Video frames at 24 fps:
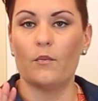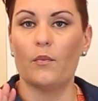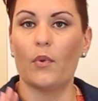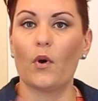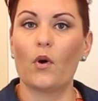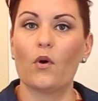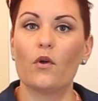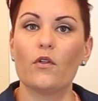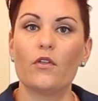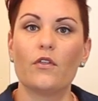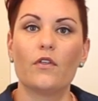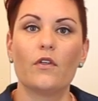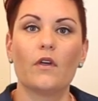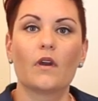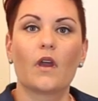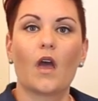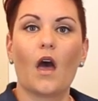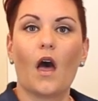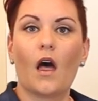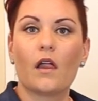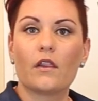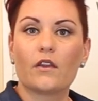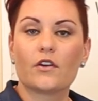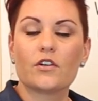Both
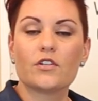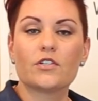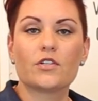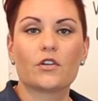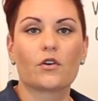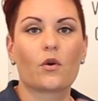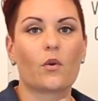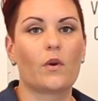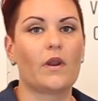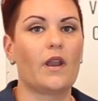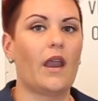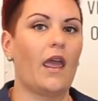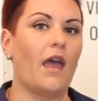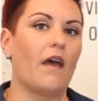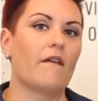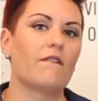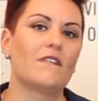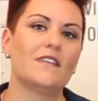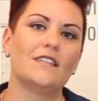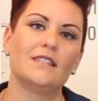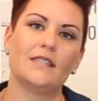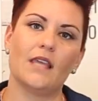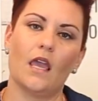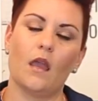colors are going to
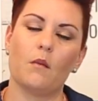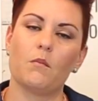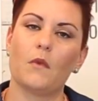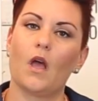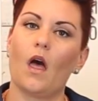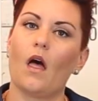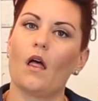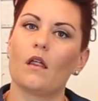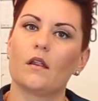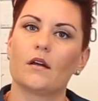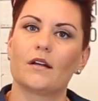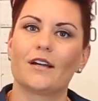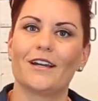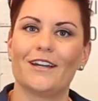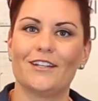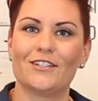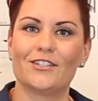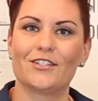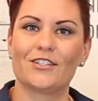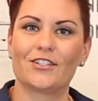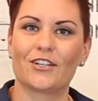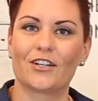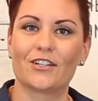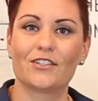have the same color
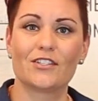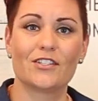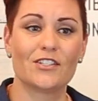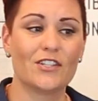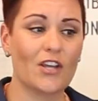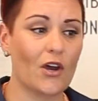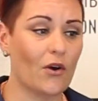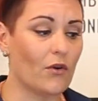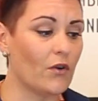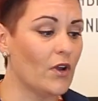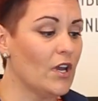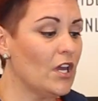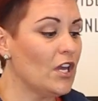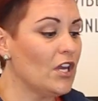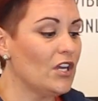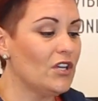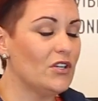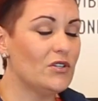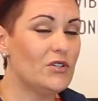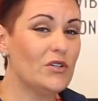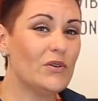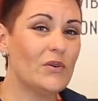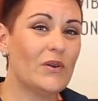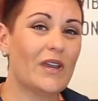inserts. So
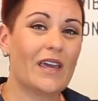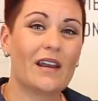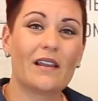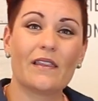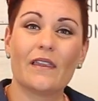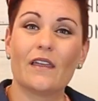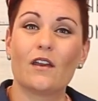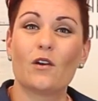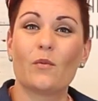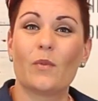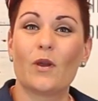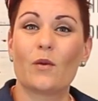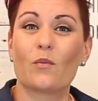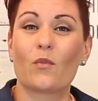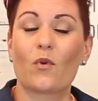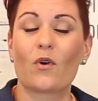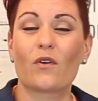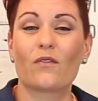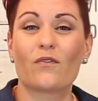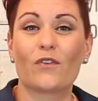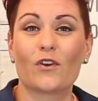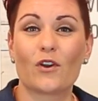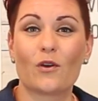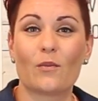you do get a little bit
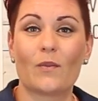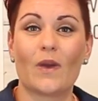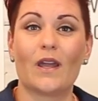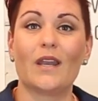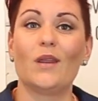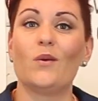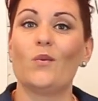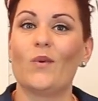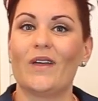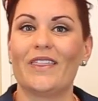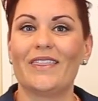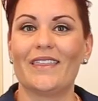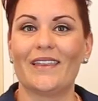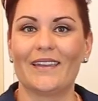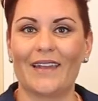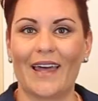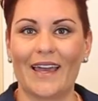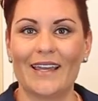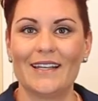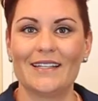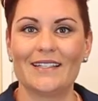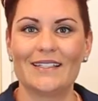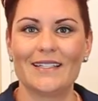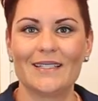more for your money with the
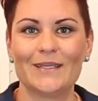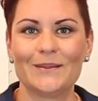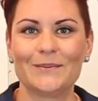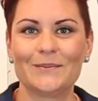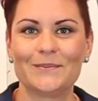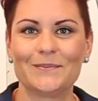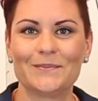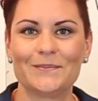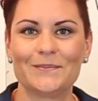Lite.